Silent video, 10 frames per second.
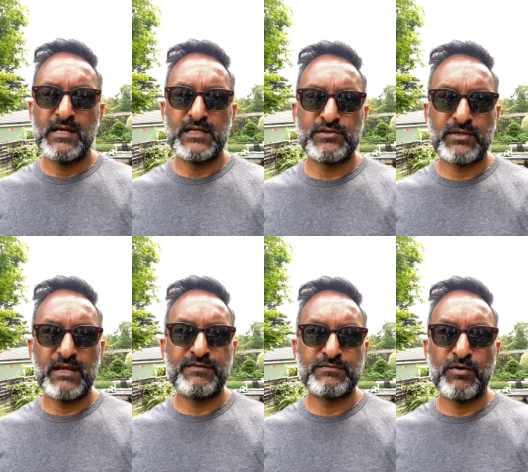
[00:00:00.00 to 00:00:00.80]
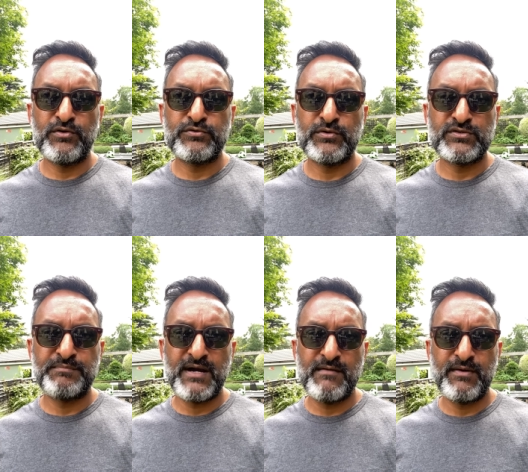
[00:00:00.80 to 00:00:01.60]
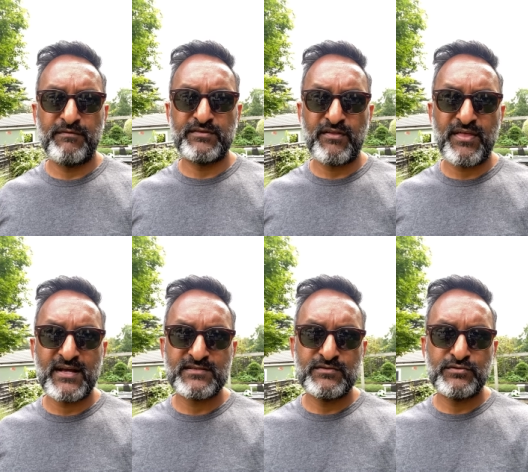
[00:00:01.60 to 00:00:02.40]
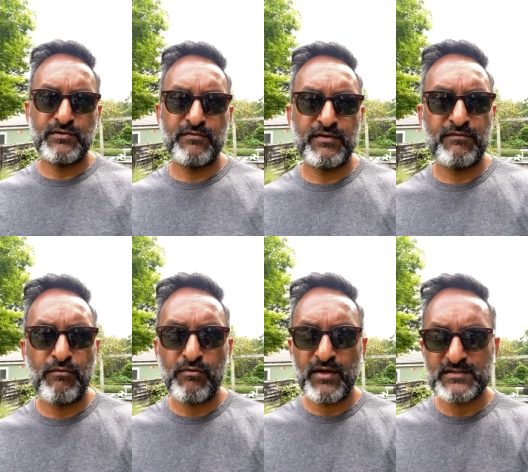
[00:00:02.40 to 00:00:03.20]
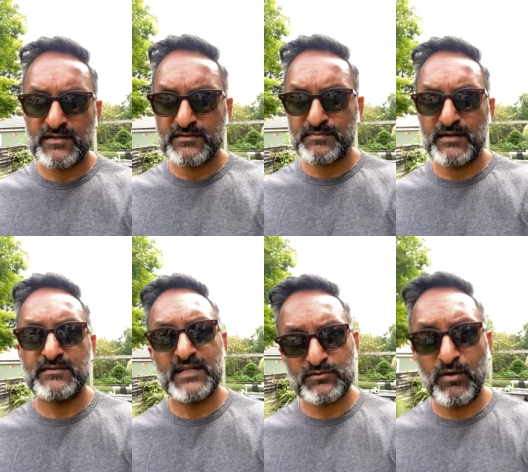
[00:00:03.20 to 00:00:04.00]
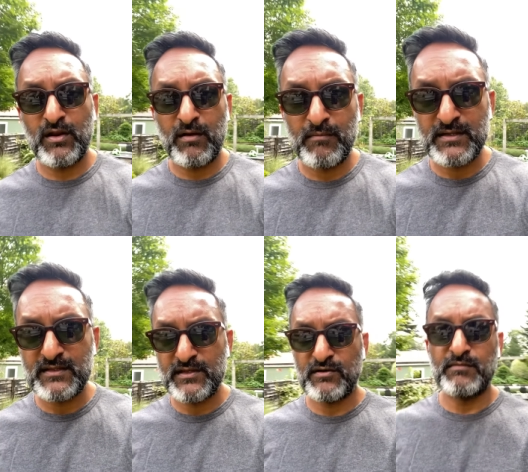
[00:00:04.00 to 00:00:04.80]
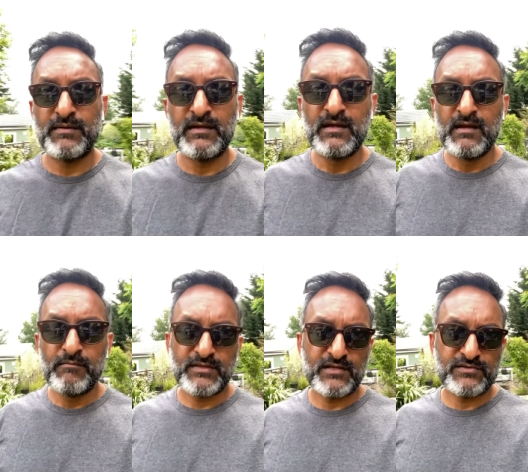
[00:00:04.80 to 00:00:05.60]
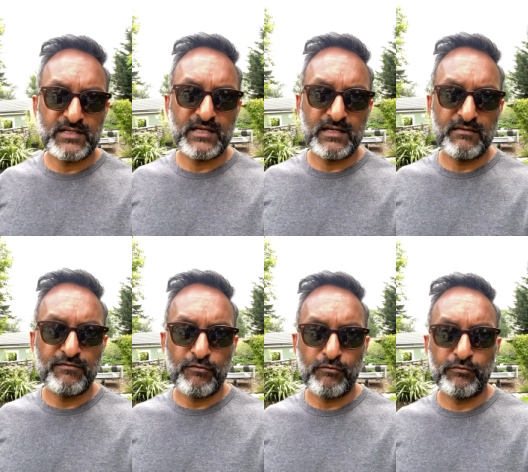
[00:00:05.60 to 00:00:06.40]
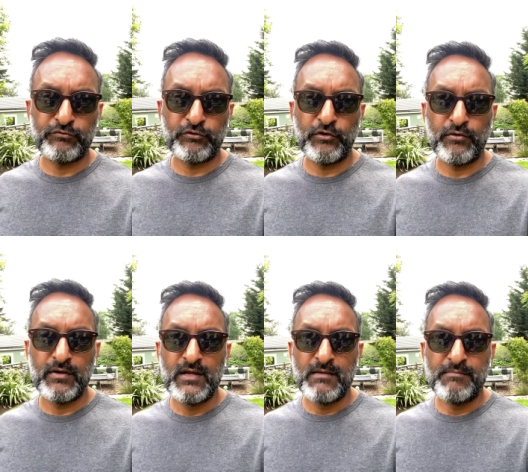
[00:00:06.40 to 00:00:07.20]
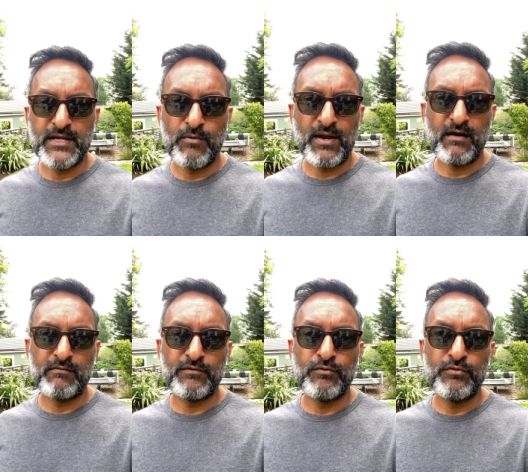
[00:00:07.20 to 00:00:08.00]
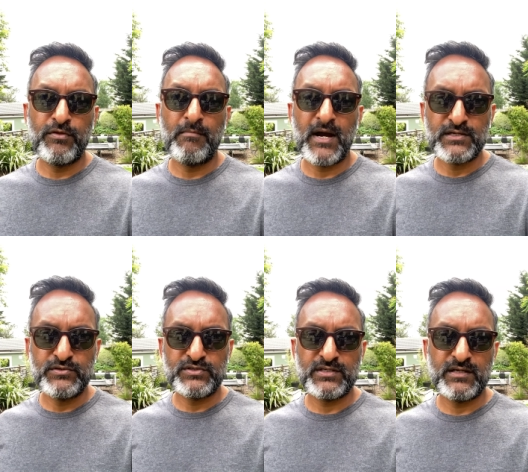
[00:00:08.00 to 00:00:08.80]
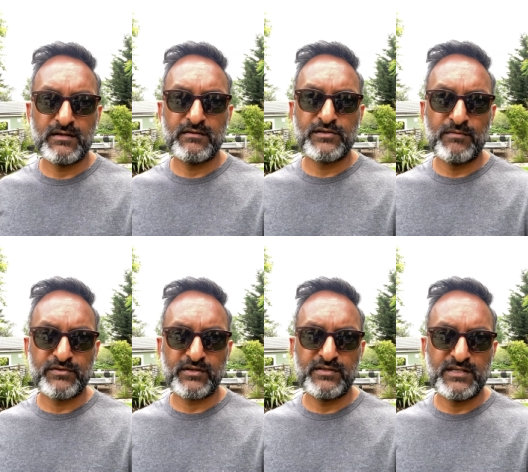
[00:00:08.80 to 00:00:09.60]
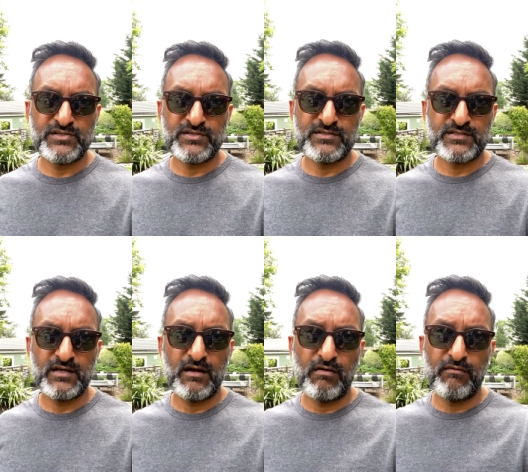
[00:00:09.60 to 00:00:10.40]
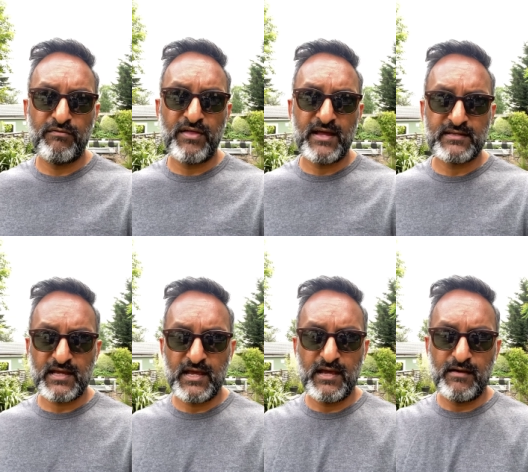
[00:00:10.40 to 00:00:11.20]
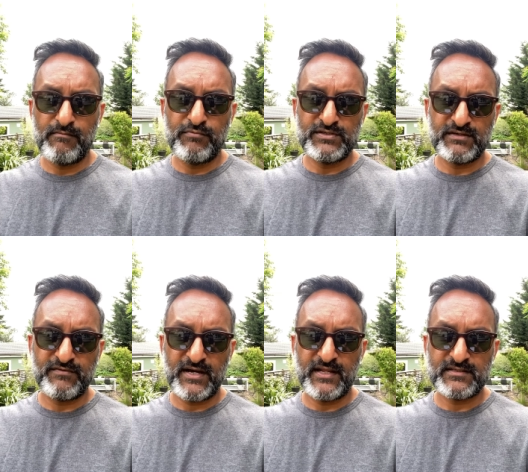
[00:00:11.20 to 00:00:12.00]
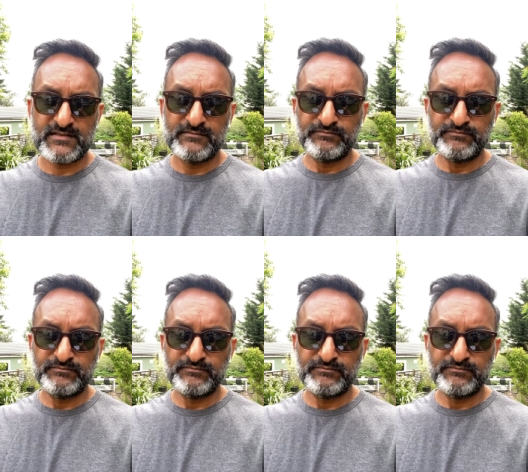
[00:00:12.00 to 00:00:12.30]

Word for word: It's okay if it's one or two hundred pounds, but if it's a thousand, two, three, four thousand pounds, that's quite a lot of money that you could be potentially in for. So be aware of all the minutiae terms and conditions of that um, bridging finance.